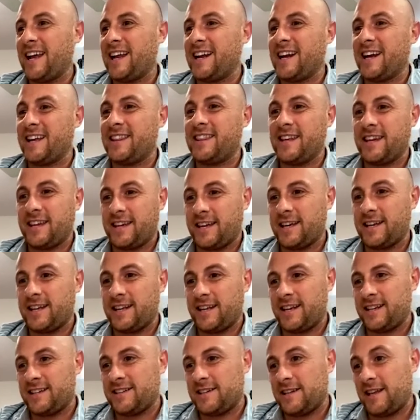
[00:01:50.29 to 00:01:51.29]
And I think
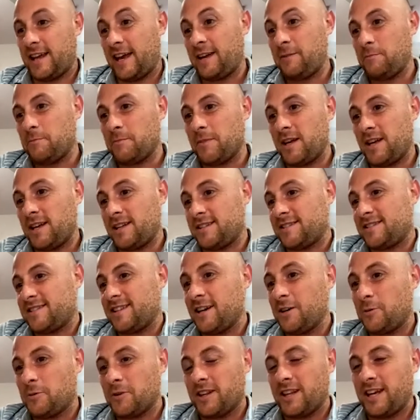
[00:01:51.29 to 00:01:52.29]
it
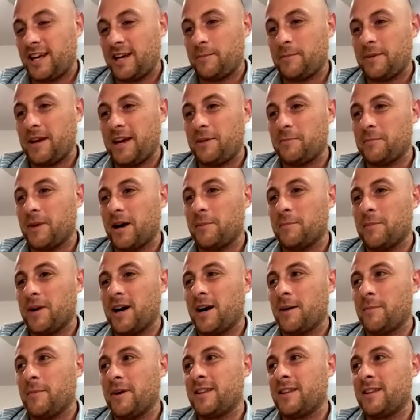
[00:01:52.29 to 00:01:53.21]
stuck with him and my mom,